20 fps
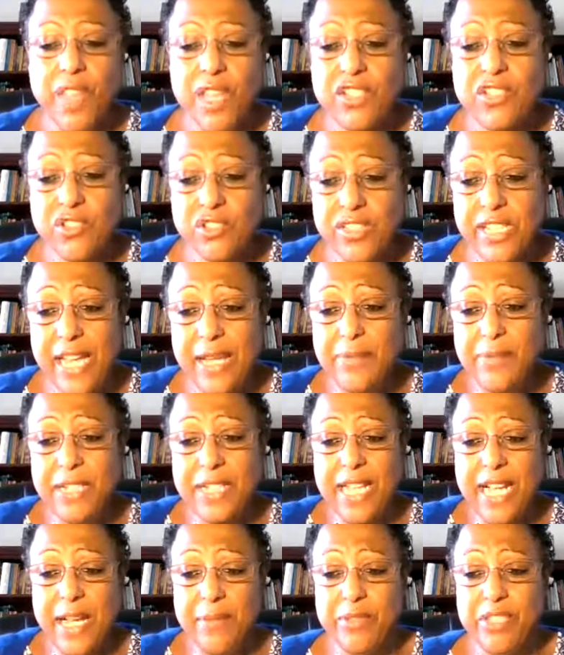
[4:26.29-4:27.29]
So type in the
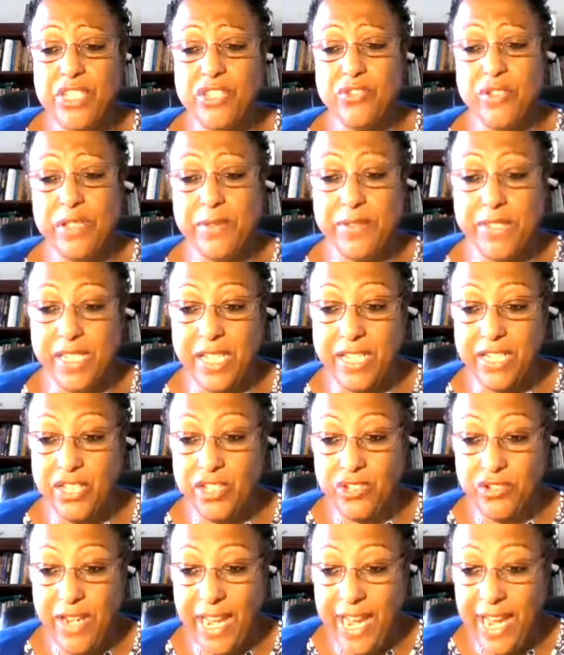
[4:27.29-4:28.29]
comment stream
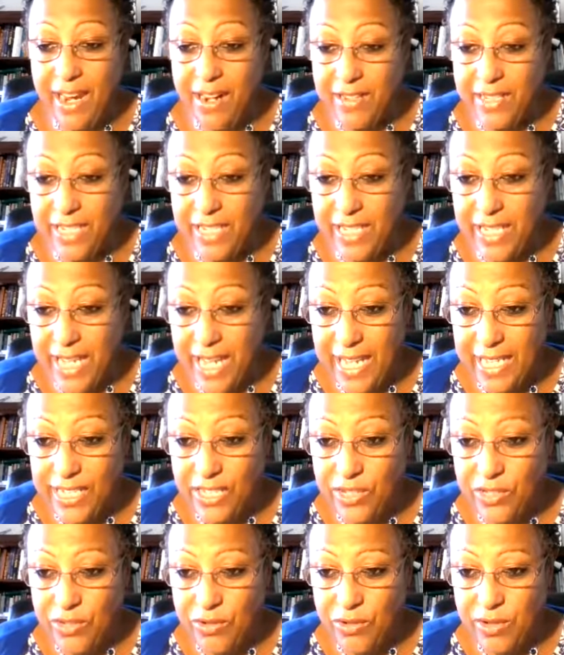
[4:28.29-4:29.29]
signature. Hey, Artina, how you
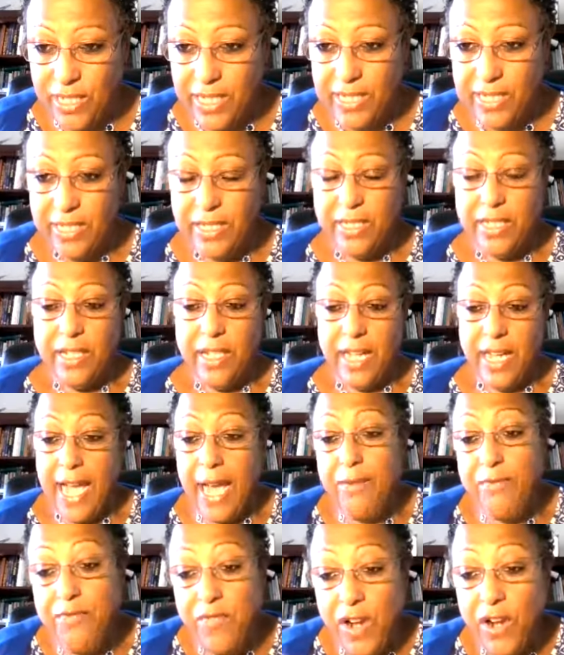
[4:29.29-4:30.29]
doing?
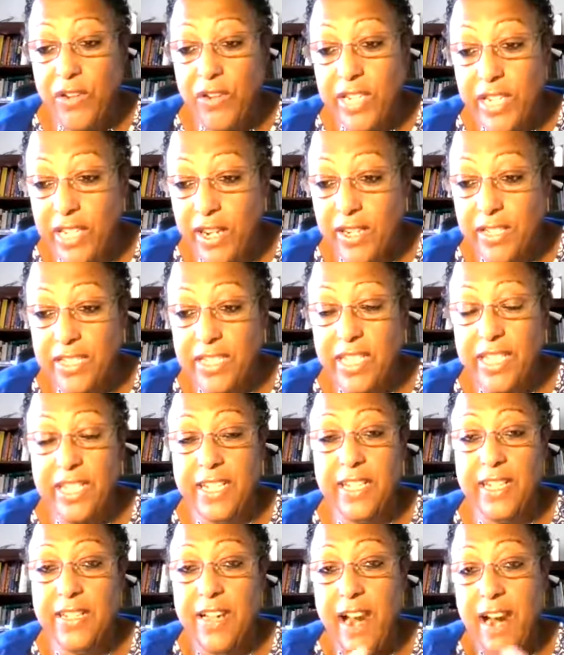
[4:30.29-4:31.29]
I'm voting,
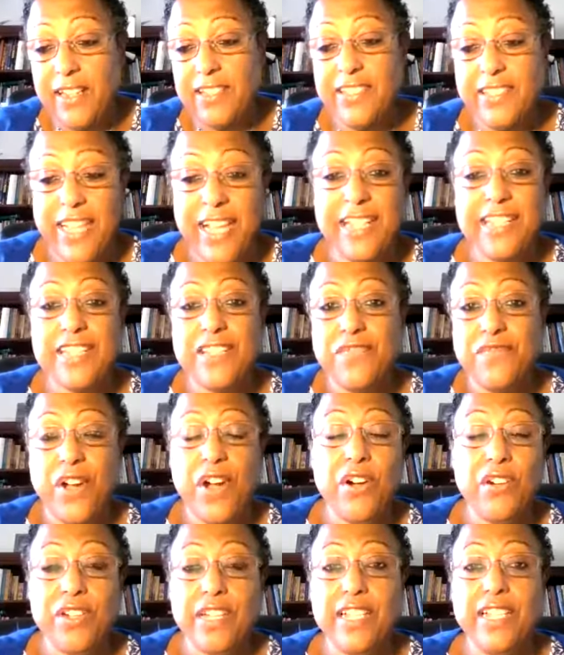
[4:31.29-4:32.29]
Artina. Our state is
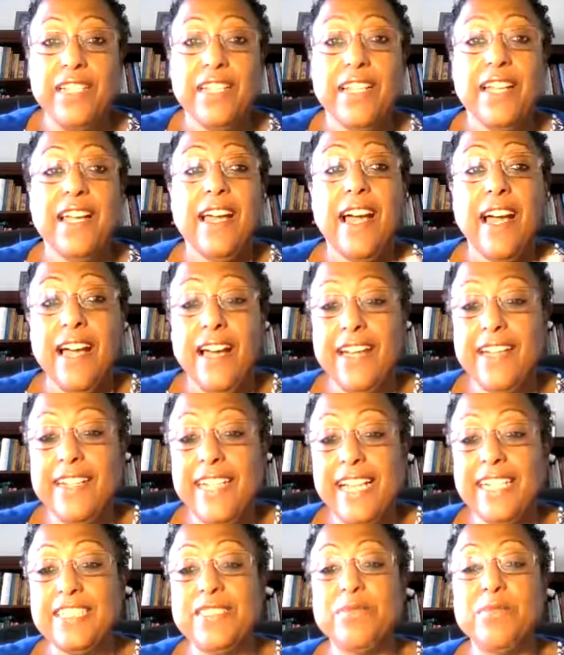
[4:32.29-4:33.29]
voting
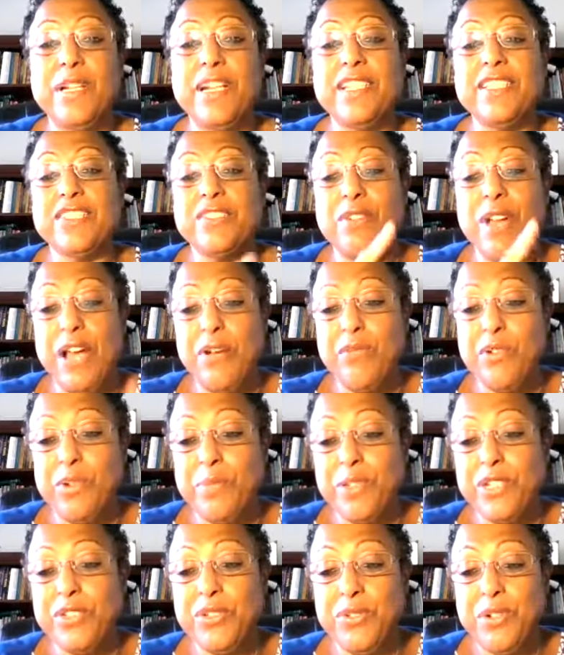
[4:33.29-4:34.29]
next month, so I will
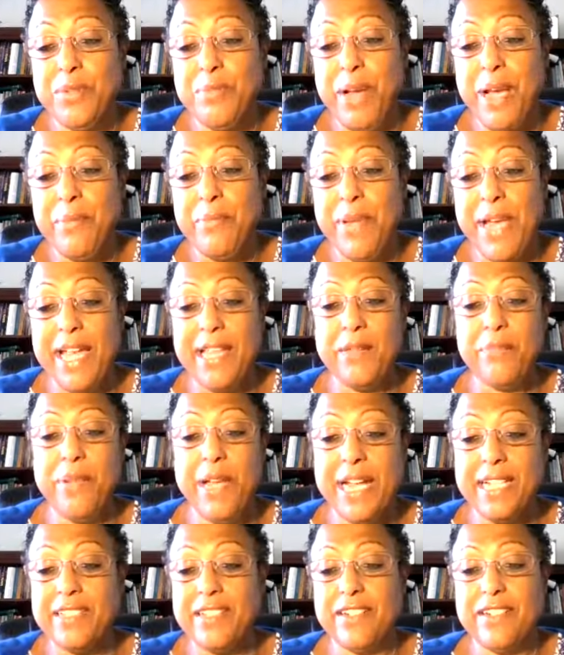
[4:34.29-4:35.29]
be doing my ballot
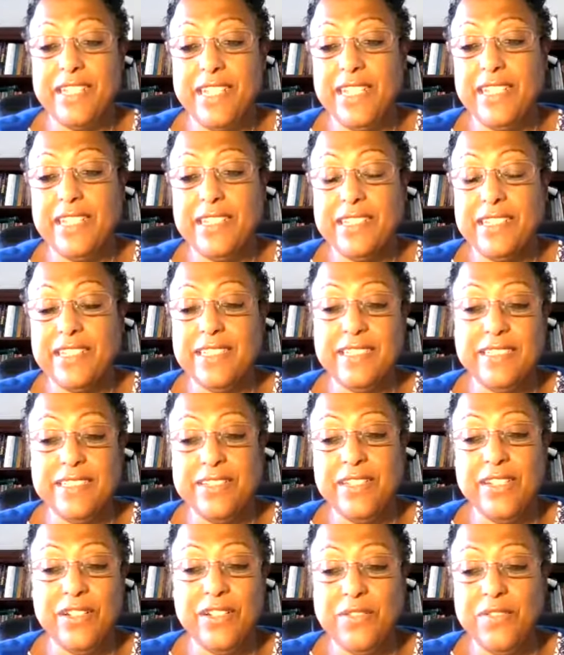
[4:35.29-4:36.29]
box. Artina does,
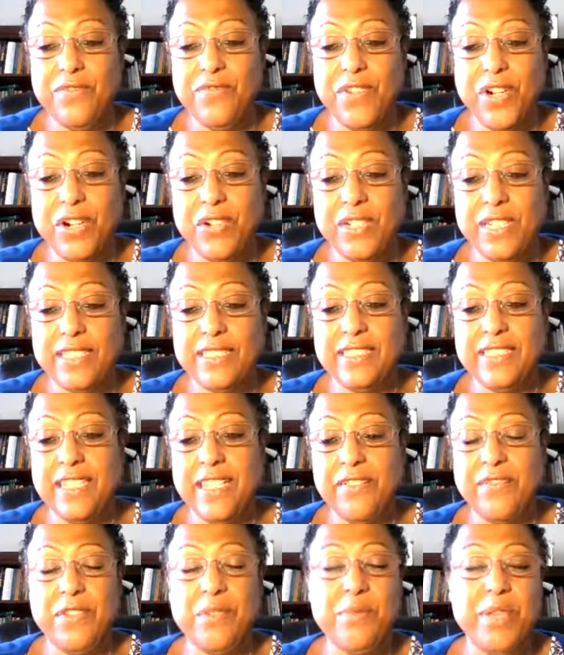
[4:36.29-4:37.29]
voting
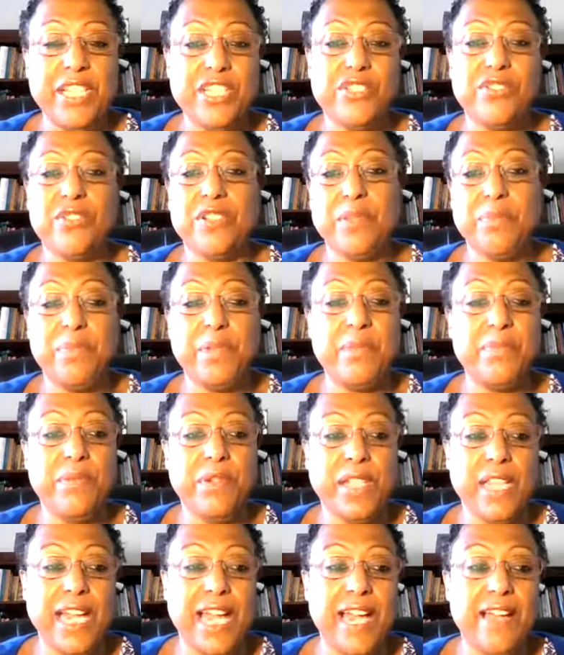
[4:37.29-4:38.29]
stuff and make sure that people
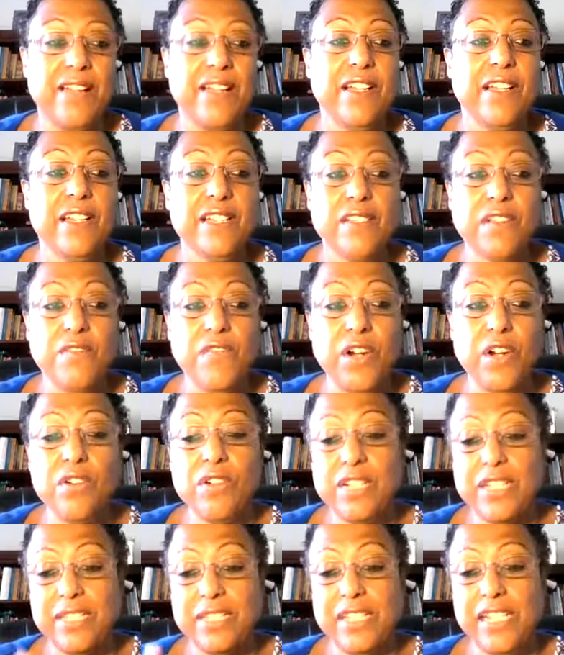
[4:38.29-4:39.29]
get out to
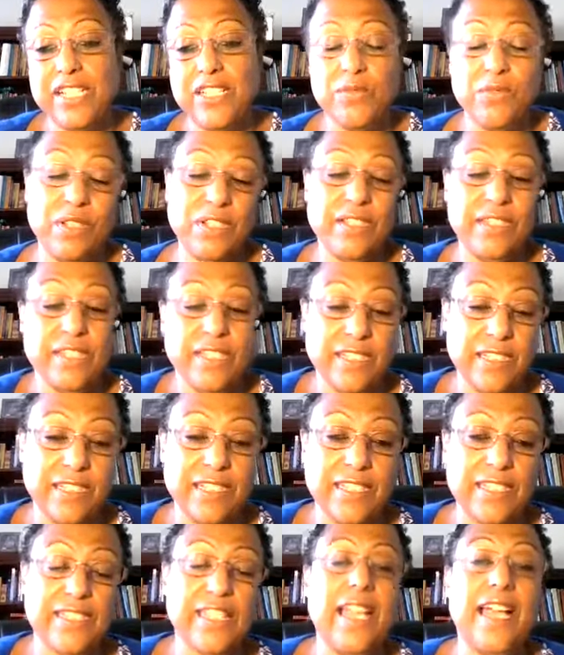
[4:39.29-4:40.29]
vote. Because guess what? This is a little
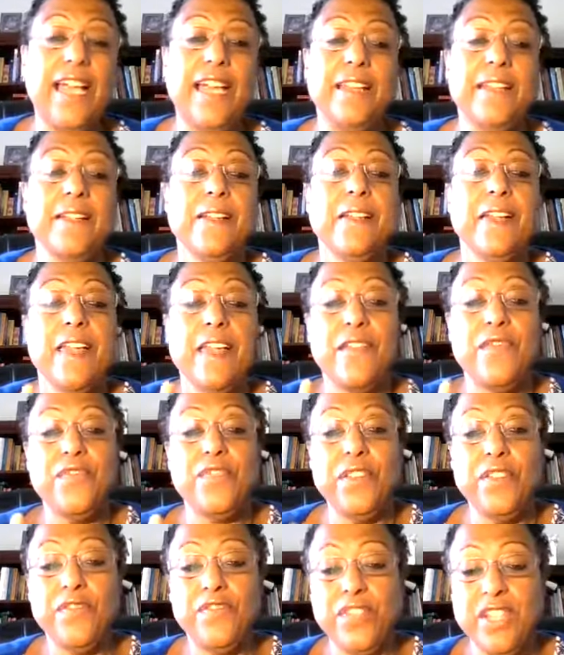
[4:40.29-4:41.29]
aside.
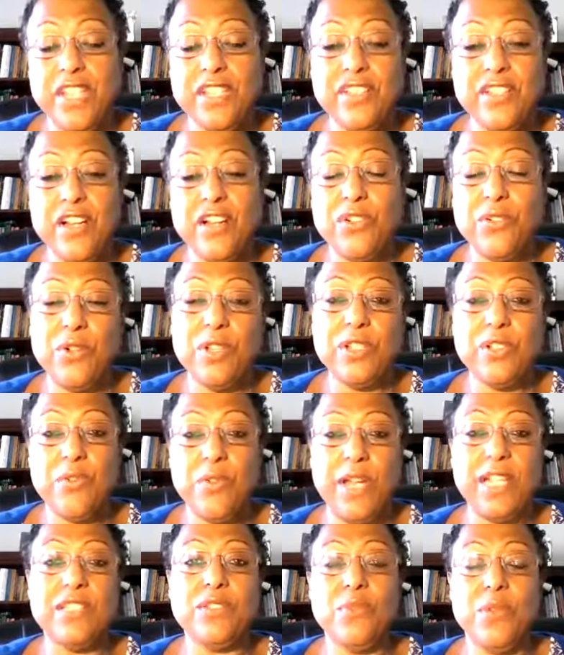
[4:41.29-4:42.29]
If things aren't going
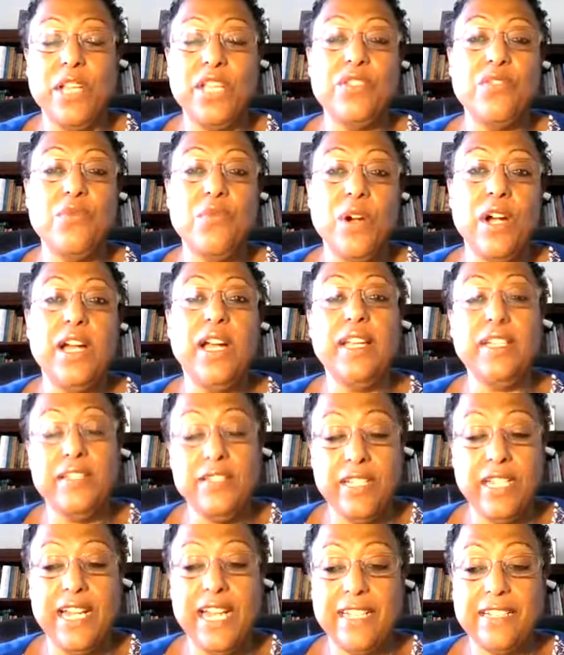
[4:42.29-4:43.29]
quite the way you want, you
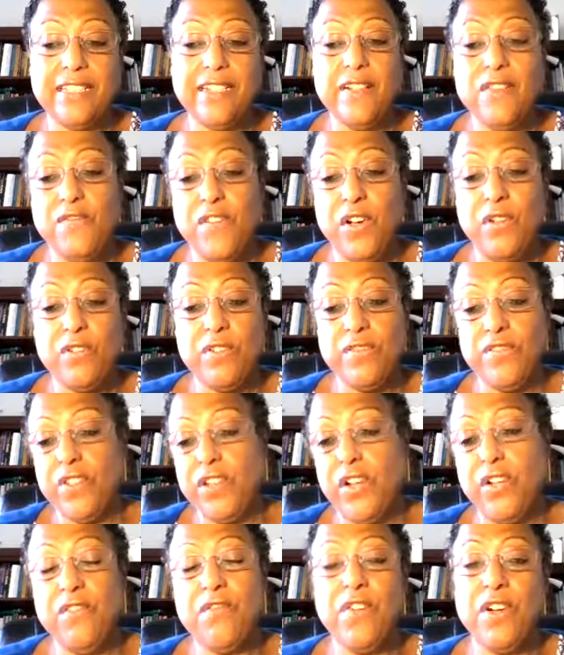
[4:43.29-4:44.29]
get out there and vote. If you
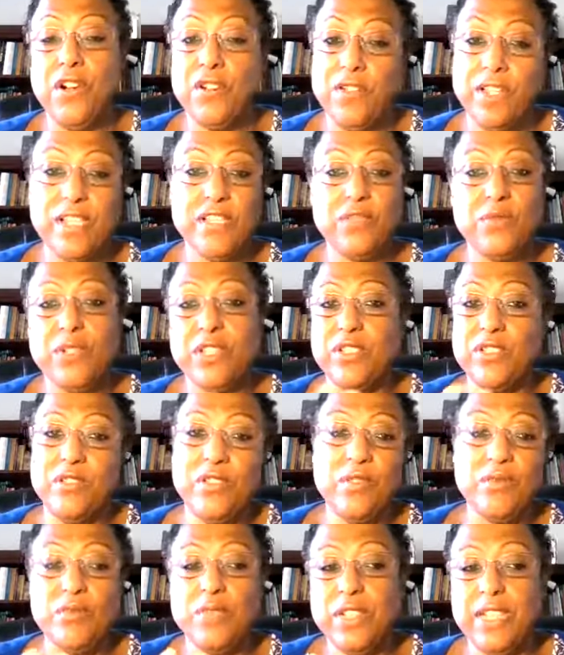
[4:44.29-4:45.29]
don't vote, guess what? You
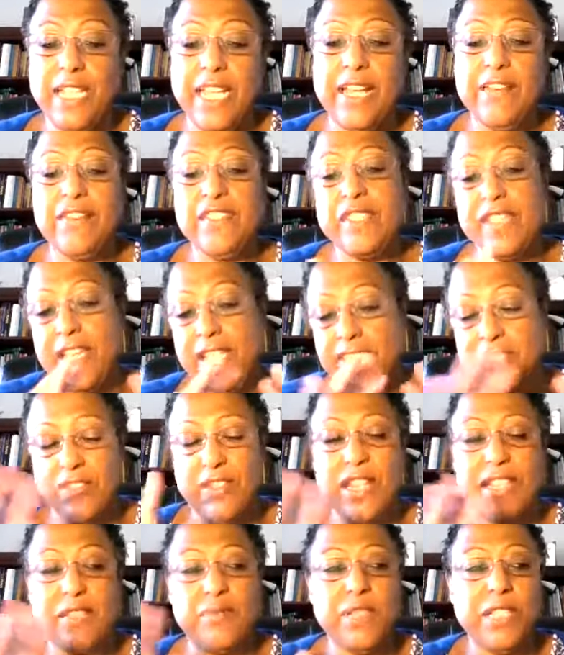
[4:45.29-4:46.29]
don't really have a say. So
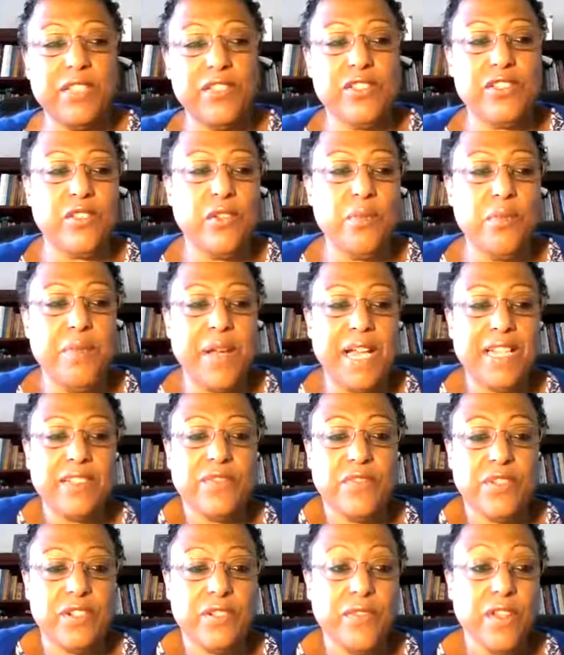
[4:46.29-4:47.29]
that's my little soapbox
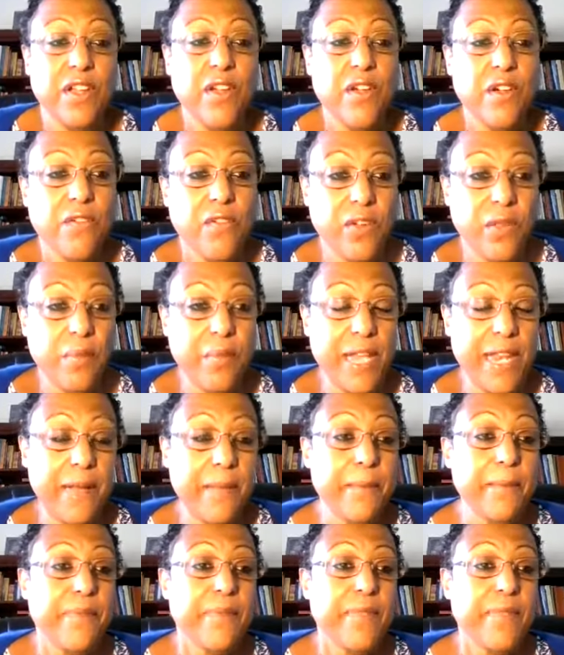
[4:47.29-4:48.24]
for the minute.